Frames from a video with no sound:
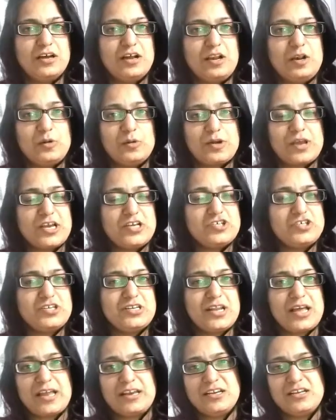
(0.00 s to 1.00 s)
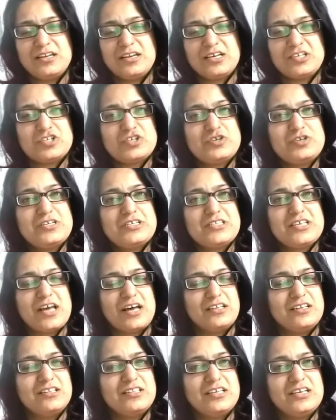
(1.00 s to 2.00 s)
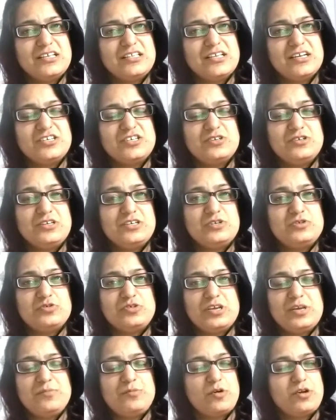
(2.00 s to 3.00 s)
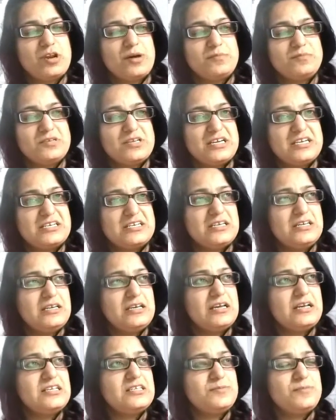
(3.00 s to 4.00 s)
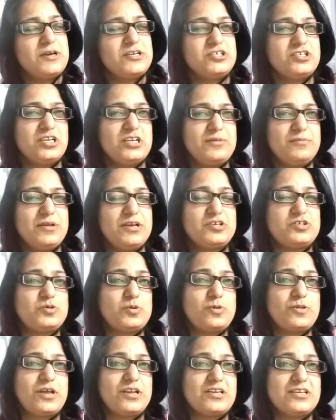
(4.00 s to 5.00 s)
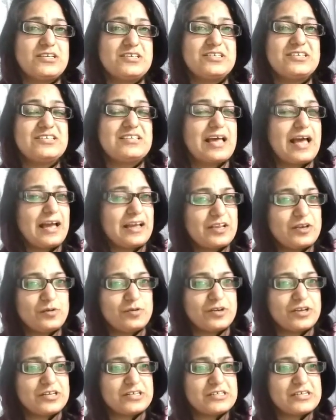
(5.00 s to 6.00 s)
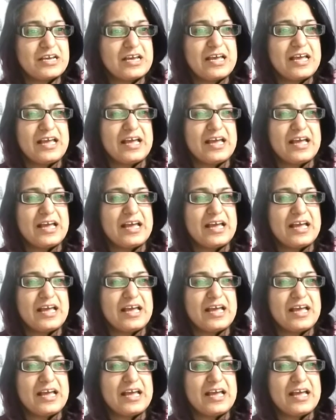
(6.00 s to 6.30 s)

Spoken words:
Location and industry is the other thing that you need to keep on updating, especially make sure that it is accurate,